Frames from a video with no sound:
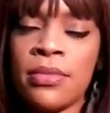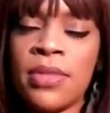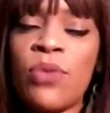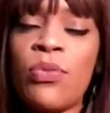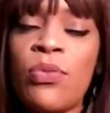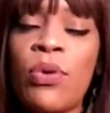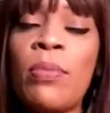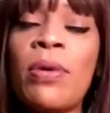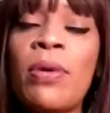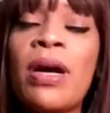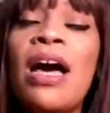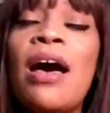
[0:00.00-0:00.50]

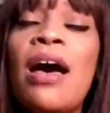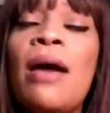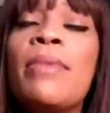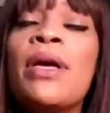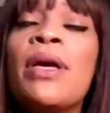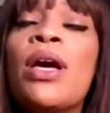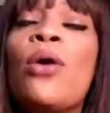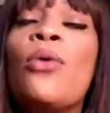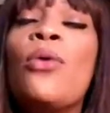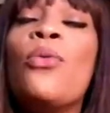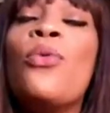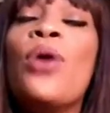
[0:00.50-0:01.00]
And we're
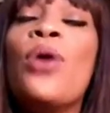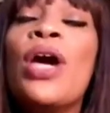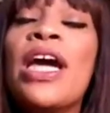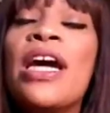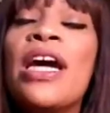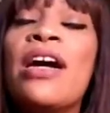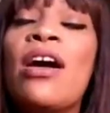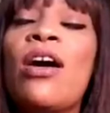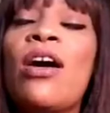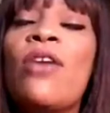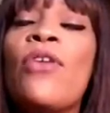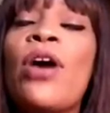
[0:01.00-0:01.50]
becoming
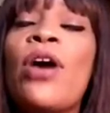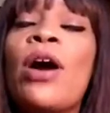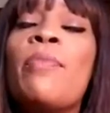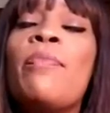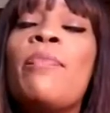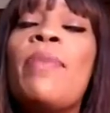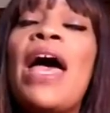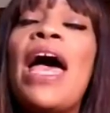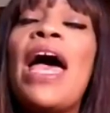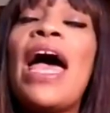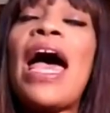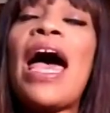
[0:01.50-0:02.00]
aware of
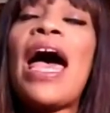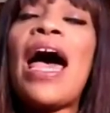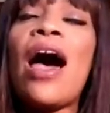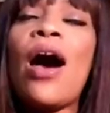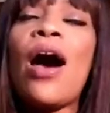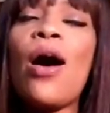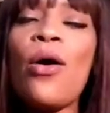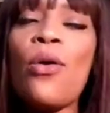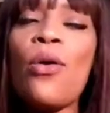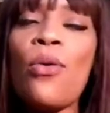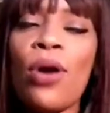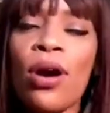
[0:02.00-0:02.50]
our
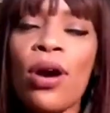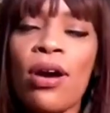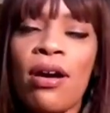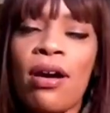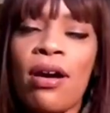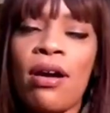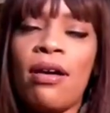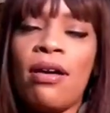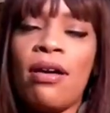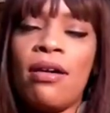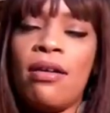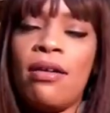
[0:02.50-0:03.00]

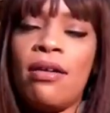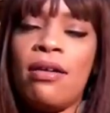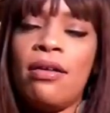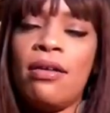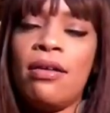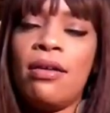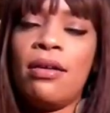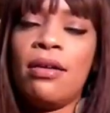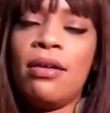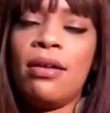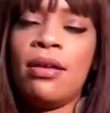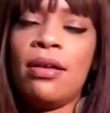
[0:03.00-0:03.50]
power.
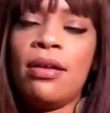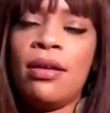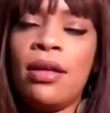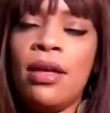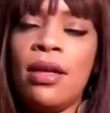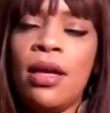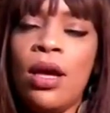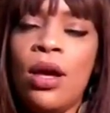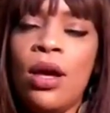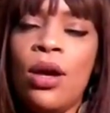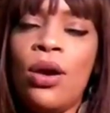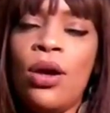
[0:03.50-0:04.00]

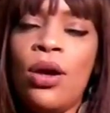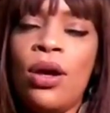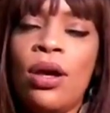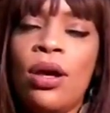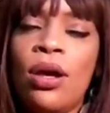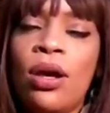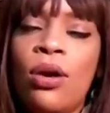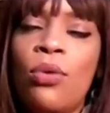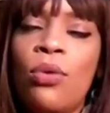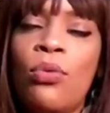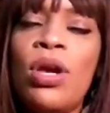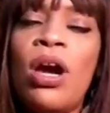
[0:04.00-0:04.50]

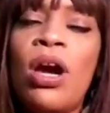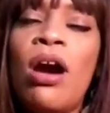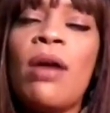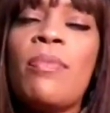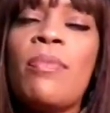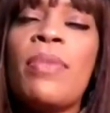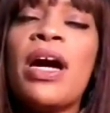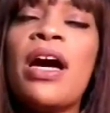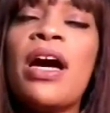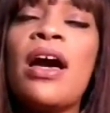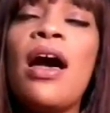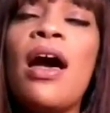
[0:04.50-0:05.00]
We
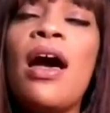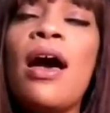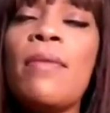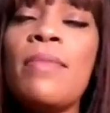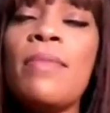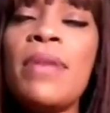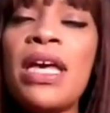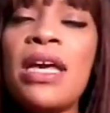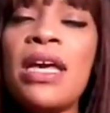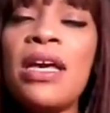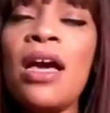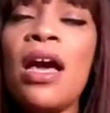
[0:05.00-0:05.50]
are
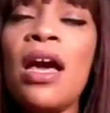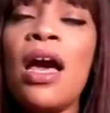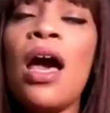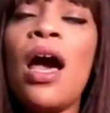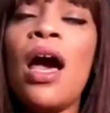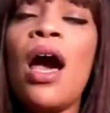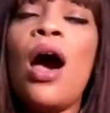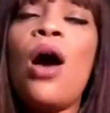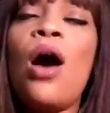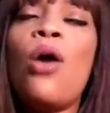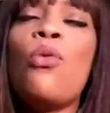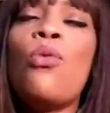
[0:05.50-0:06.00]
becoming
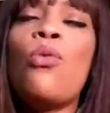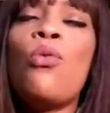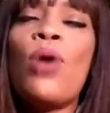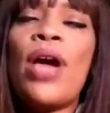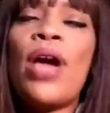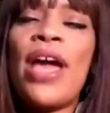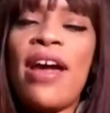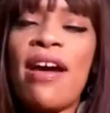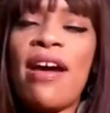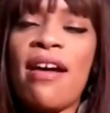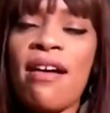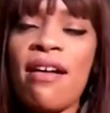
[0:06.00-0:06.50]

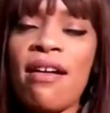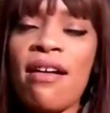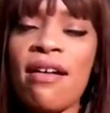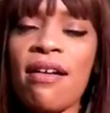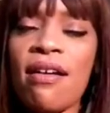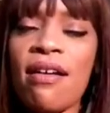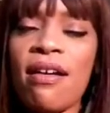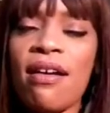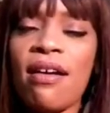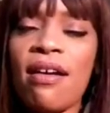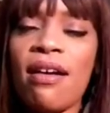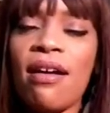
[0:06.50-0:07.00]
aware
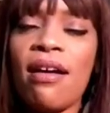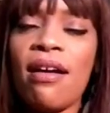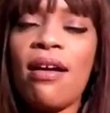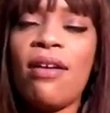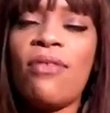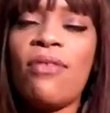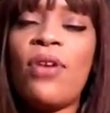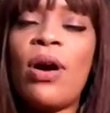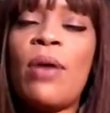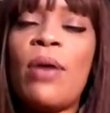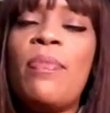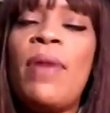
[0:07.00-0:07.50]

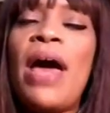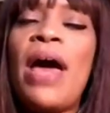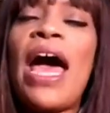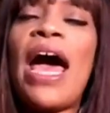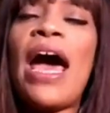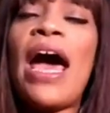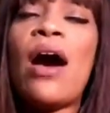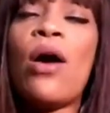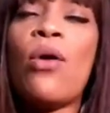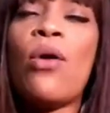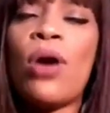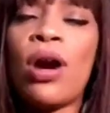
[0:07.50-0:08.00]
of our
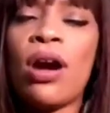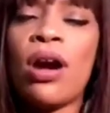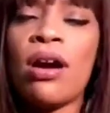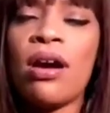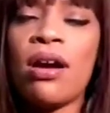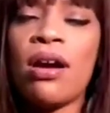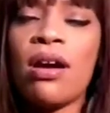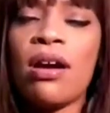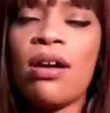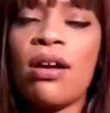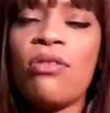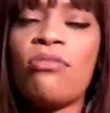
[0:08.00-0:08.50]
power
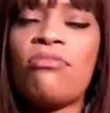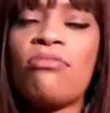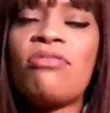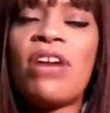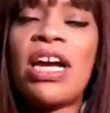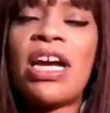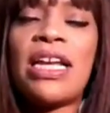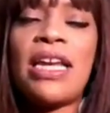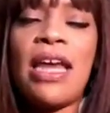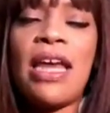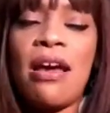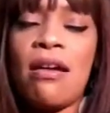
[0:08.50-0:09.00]

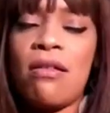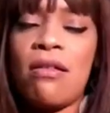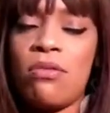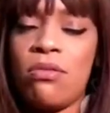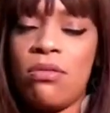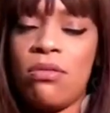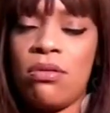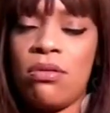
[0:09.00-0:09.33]
right now.